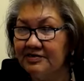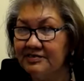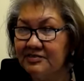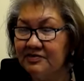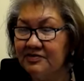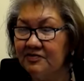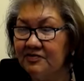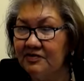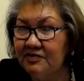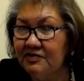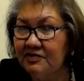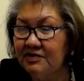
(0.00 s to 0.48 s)
And
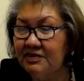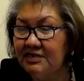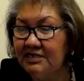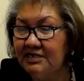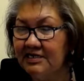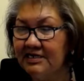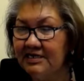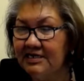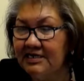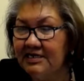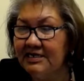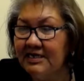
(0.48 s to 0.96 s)
so
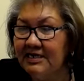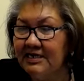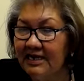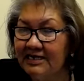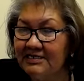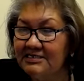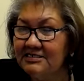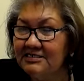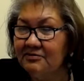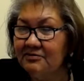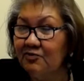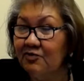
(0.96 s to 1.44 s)
Lincoln had
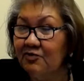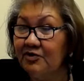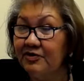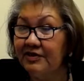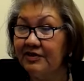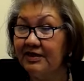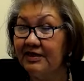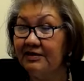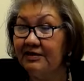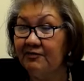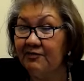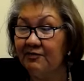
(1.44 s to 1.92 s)
asked him where
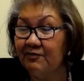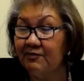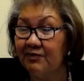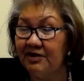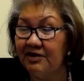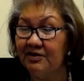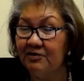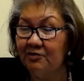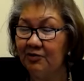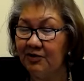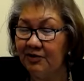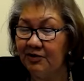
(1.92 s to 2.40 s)
they,
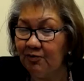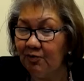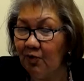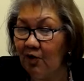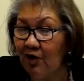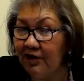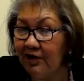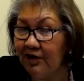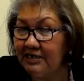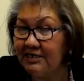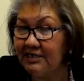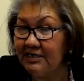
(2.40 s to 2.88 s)
he would
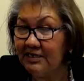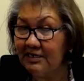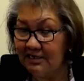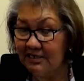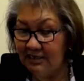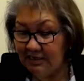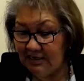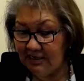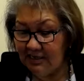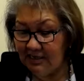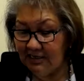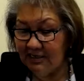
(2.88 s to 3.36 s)
want
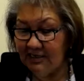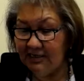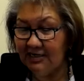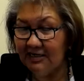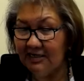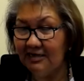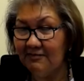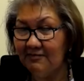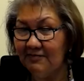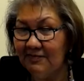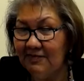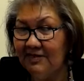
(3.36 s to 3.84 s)

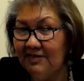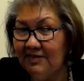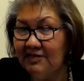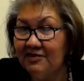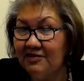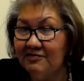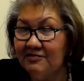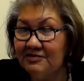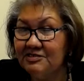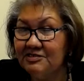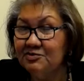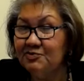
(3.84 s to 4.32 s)
um, the
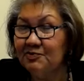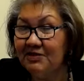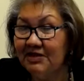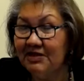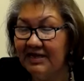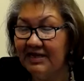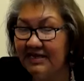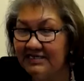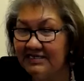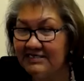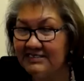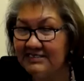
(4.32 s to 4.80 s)
Utes
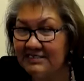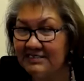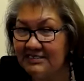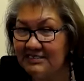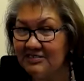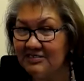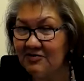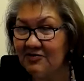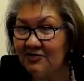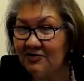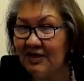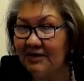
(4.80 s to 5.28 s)
placed,
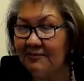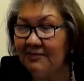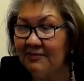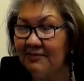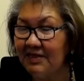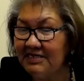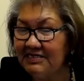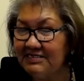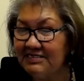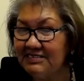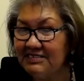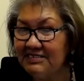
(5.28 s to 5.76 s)
and so they
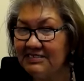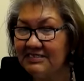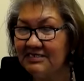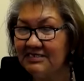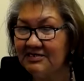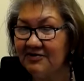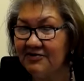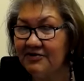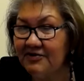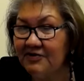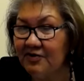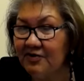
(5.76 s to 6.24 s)
placed us
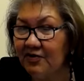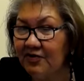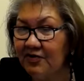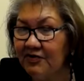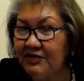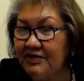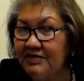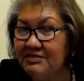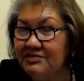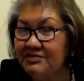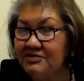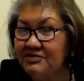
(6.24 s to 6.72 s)
here in
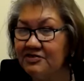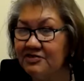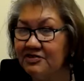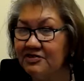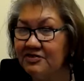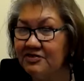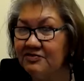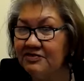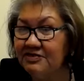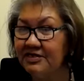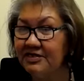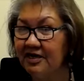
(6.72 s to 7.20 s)

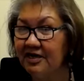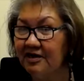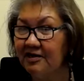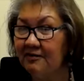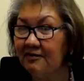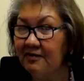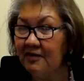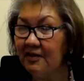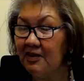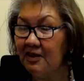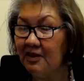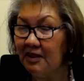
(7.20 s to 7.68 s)
northeastern Utah.
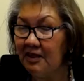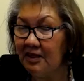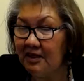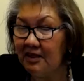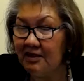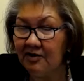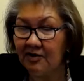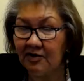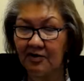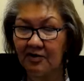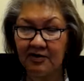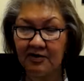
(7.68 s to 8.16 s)

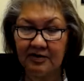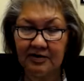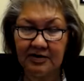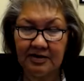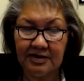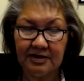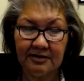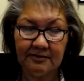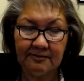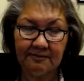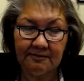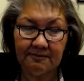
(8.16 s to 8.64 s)
And our
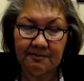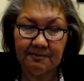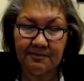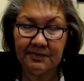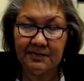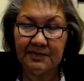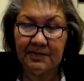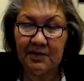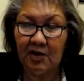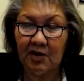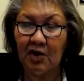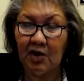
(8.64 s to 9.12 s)
um,
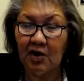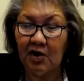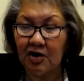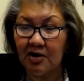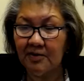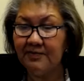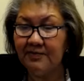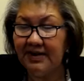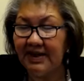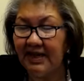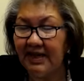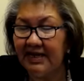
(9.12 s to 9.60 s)

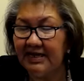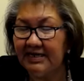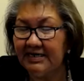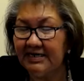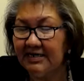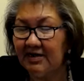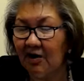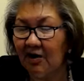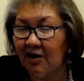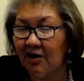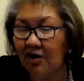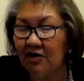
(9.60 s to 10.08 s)
our
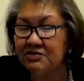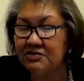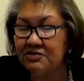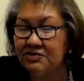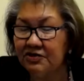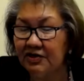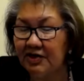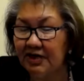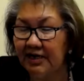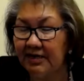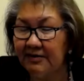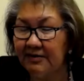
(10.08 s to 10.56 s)
band, our
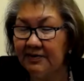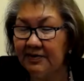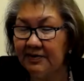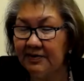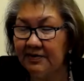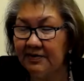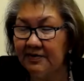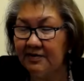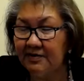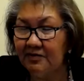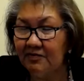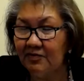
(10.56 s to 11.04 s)
tribe,
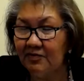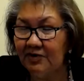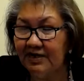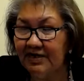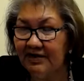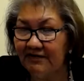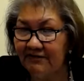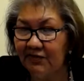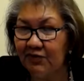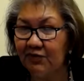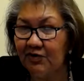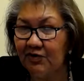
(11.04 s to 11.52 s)

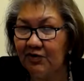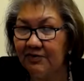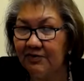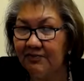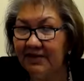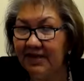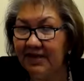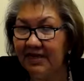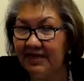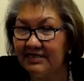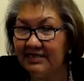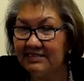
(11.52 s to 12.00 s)
we have three
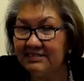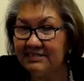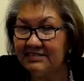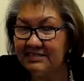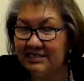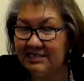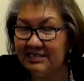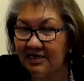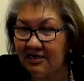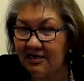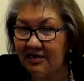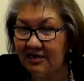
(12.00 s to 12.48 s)

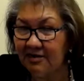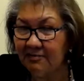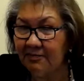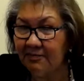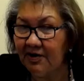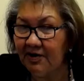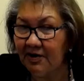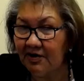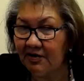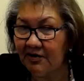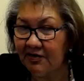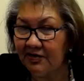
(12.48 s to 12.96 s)
bands: the
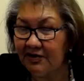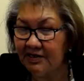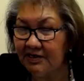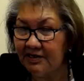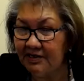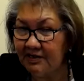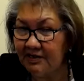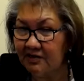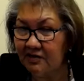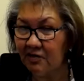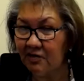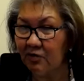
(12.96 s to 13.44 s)
Uncompahgre,
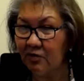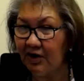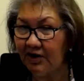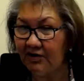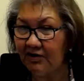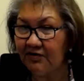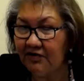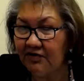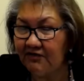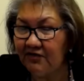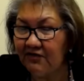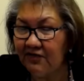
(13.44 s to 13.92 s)
the
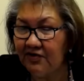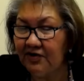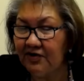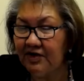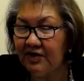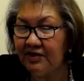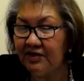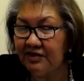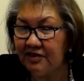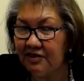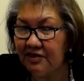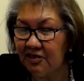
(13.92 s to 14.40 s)
White River,
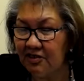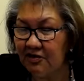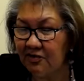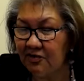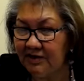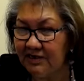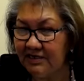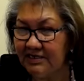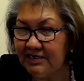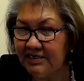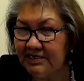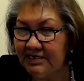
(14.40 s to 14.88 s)
and the
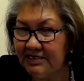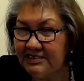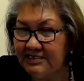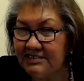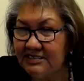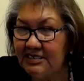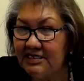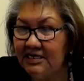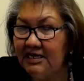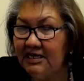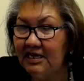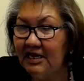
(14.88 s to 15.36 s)

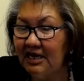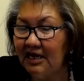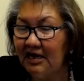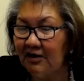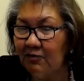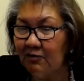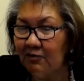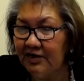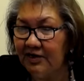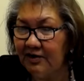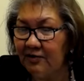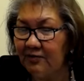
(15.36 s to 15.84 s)
Uintas.
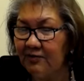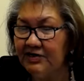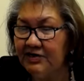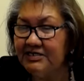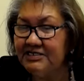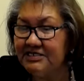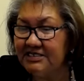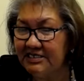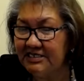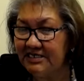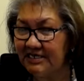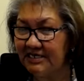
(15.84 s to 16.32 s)
And we
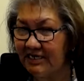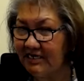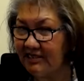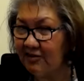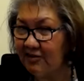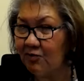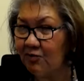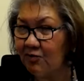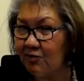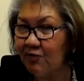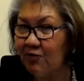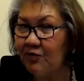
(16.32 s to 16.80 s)
originally
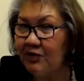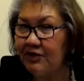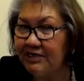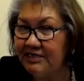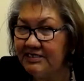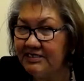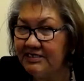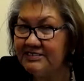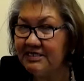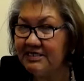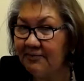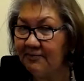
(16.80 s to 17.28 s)
had
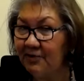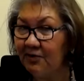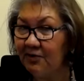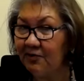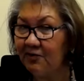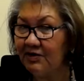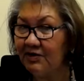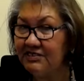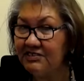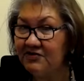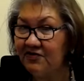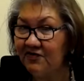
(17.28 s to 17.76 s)
three
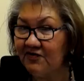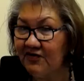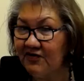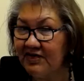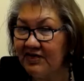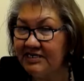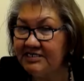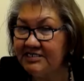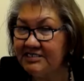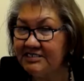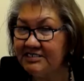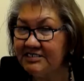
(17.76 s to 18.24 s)
separate
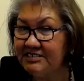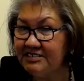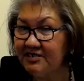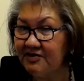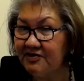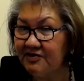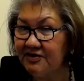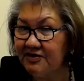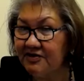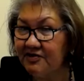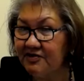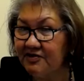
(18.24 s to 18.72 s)
reservations
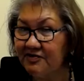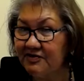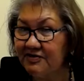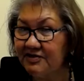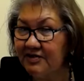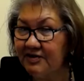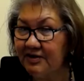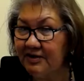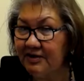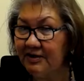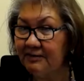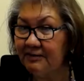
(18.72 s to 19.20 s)
here in
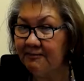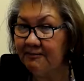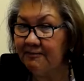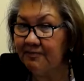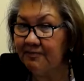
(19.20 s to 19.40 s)
Utah.